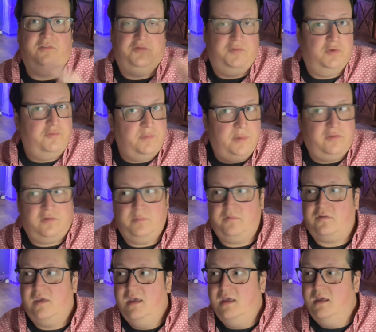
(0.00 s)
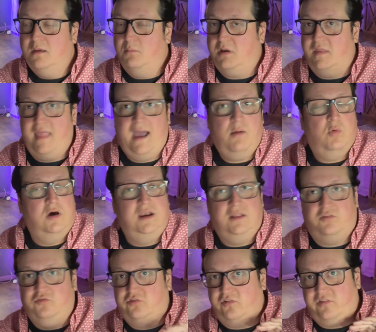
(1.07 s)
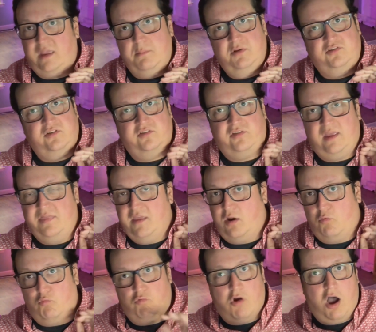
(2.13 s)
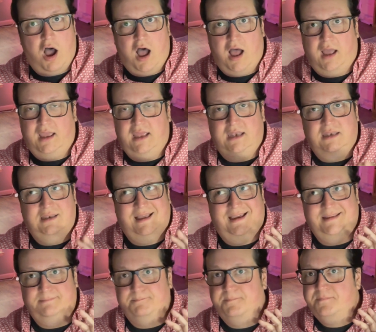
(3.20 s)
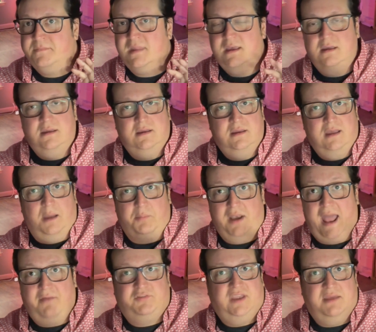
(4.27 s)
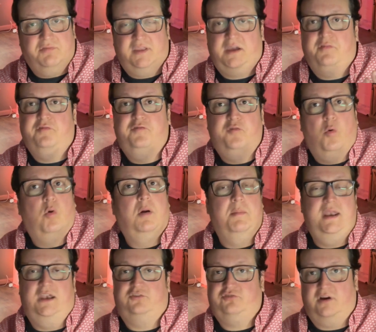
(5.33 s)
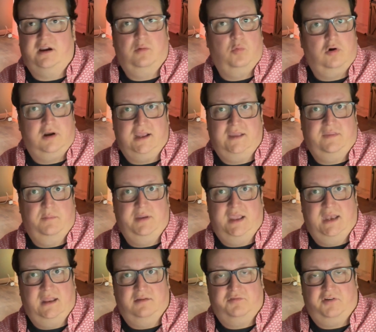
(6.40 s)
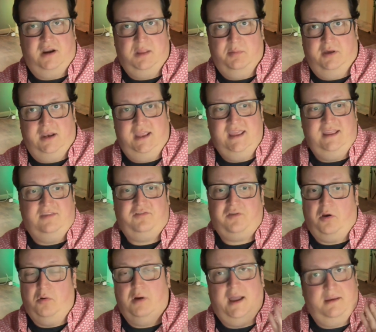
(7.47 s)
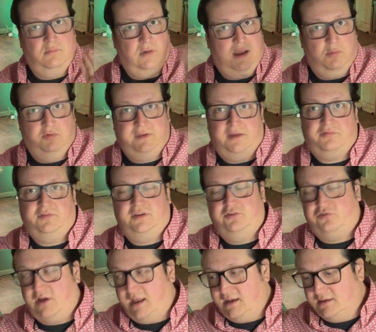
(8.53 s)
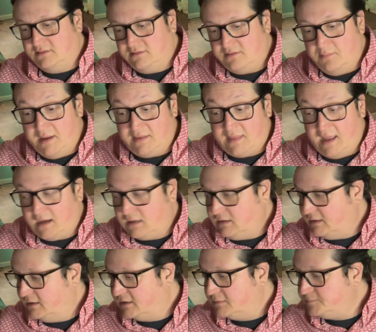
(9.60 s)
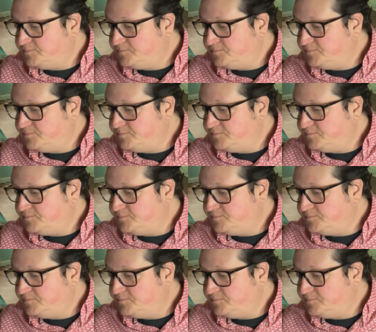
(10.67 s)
of euphemisms. But in that one, it's just images and they're raw. And I'm going to have to give like a 4-minute trigger warning at the beginning for anybody. So I will definitely try to make that clear.